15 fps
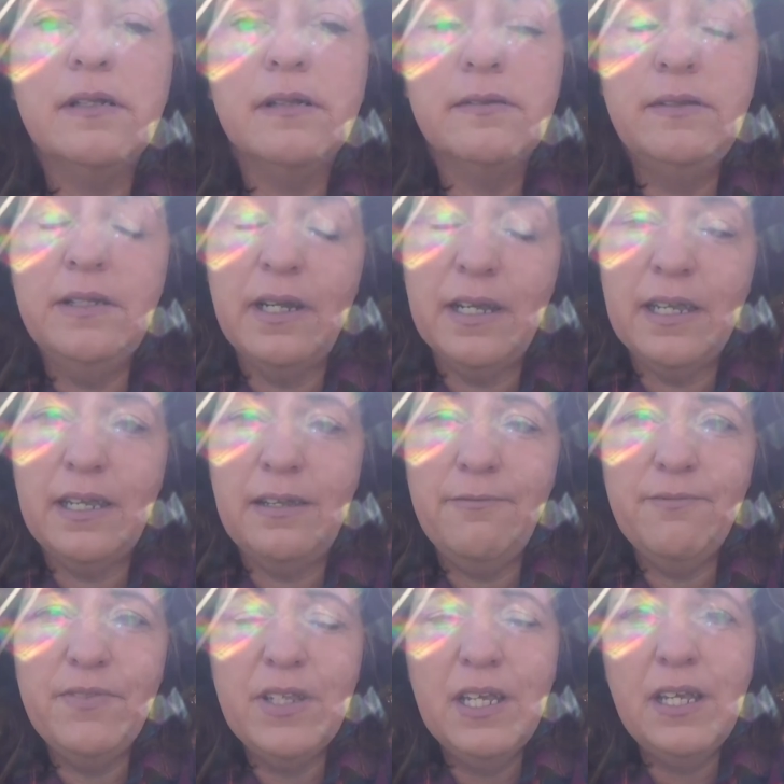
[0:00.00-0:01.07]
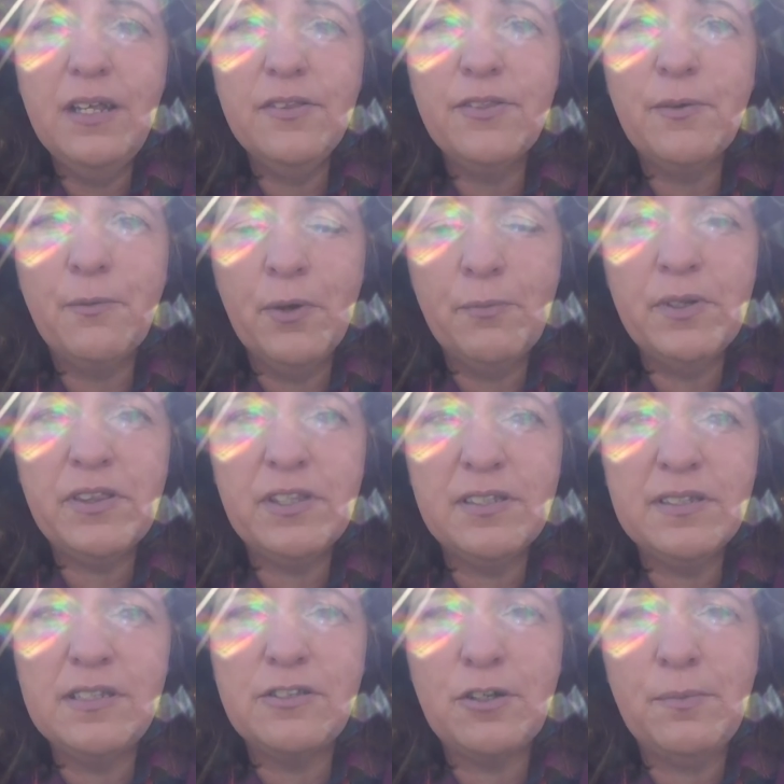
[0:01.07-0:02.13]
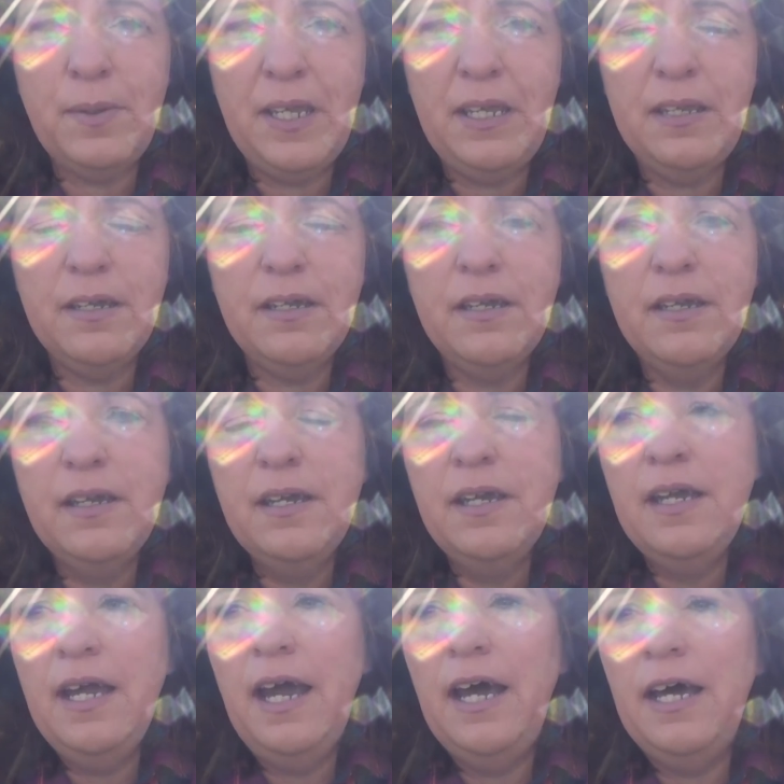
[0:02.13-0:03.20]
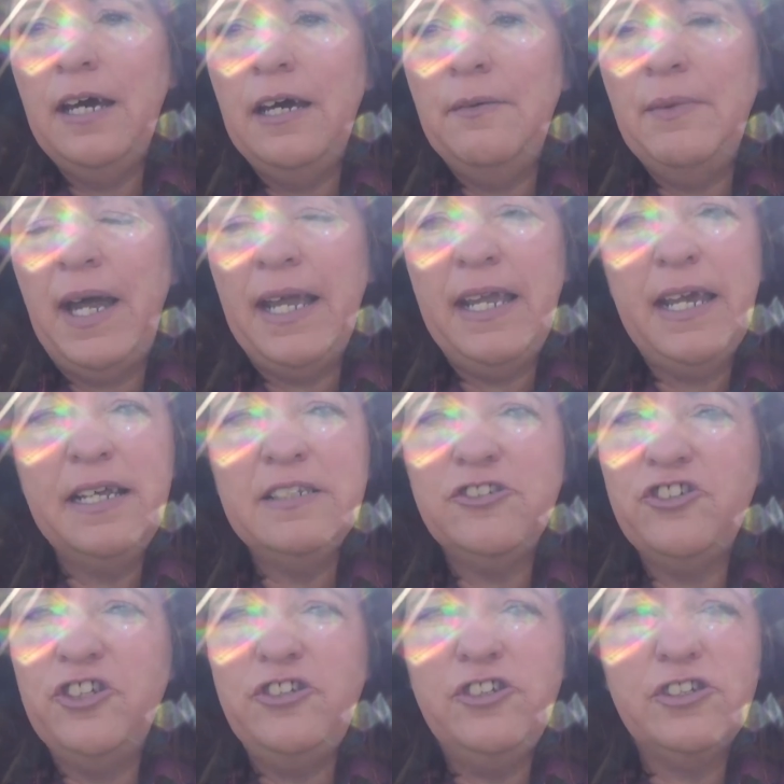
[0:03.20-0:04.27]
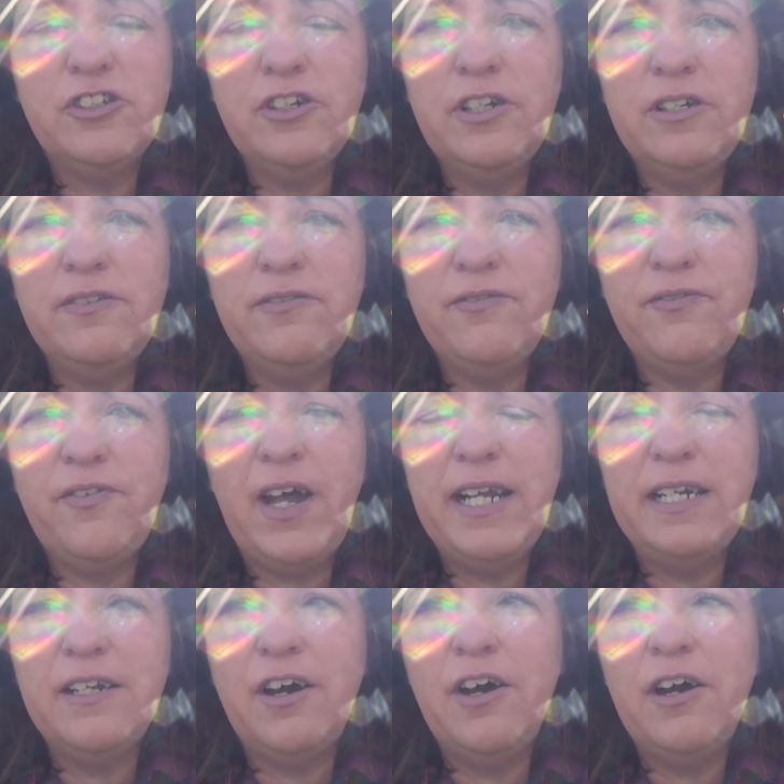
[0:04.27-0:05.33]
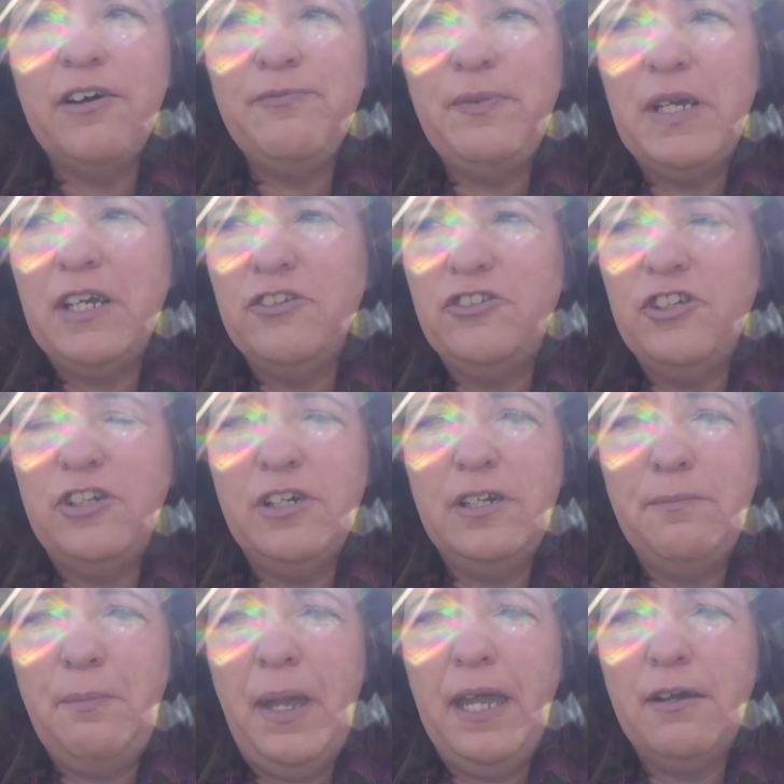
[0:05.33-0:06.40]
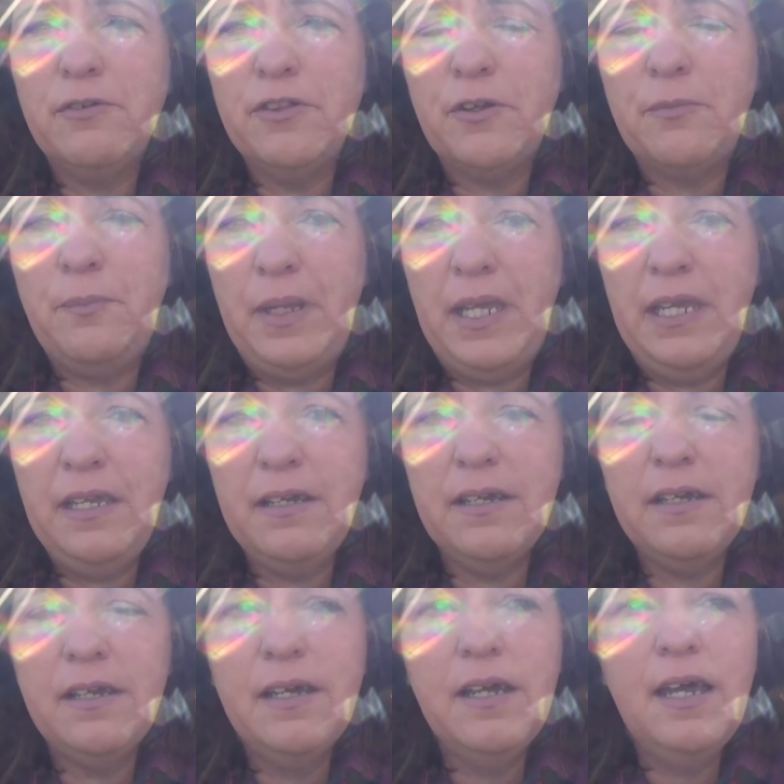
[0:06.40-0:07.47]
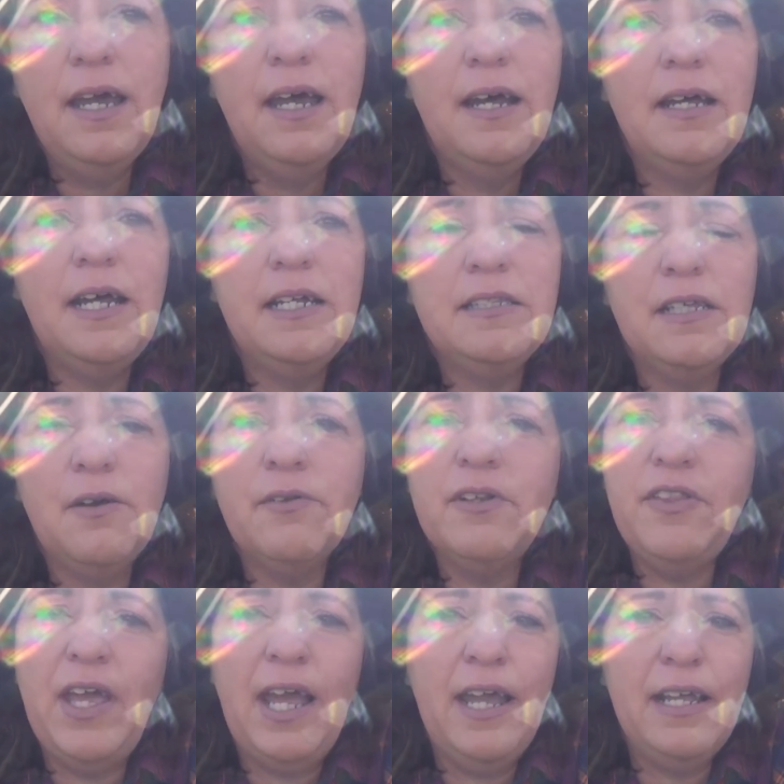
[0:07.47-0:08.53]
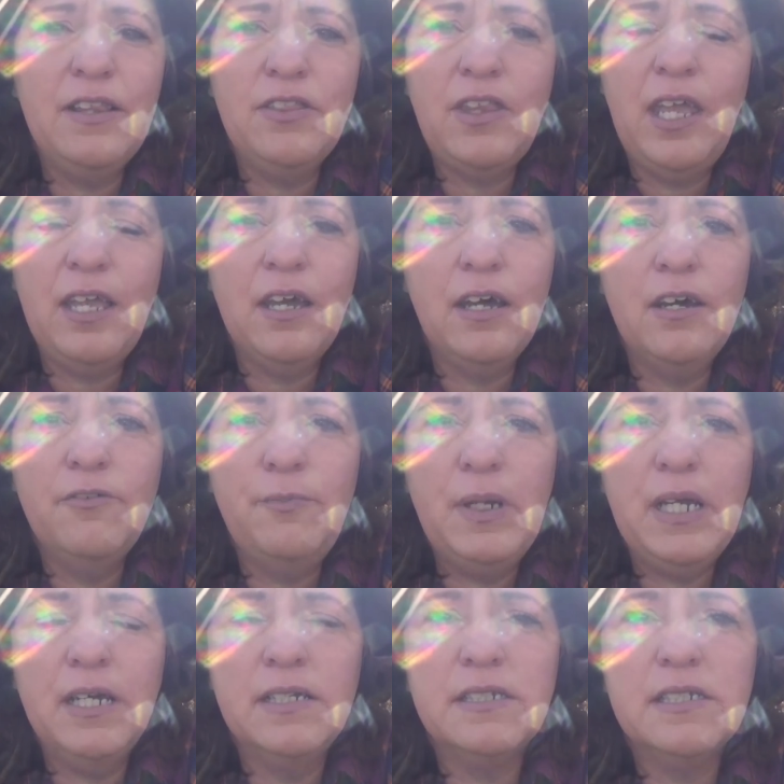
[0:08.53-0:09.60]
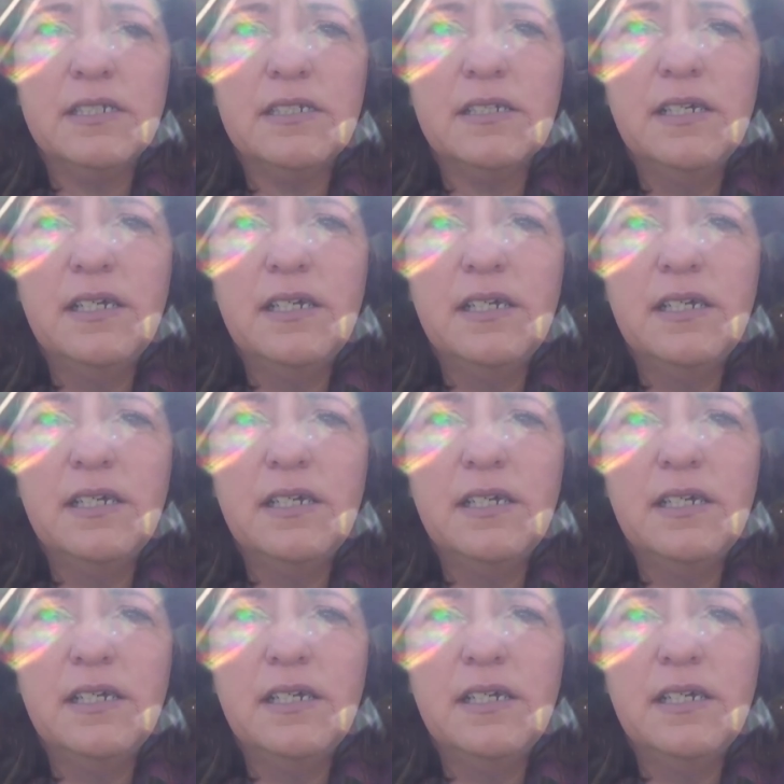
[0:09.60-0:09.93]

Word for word: Nugget, the one with the scissor beak. Um, I guess she just couldn't fight it off because she couldn't peck with her beak. That's the only thing I can think of because